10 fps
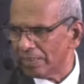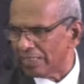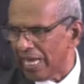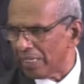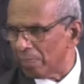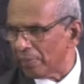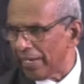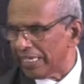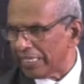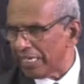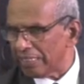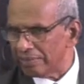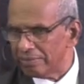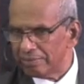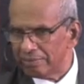That breaking
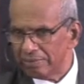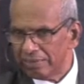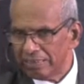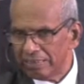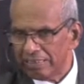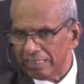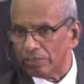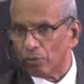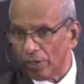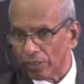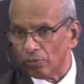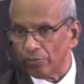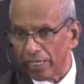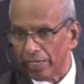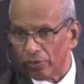is what
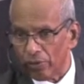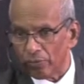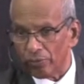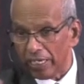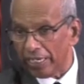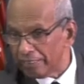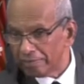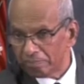we are not willing.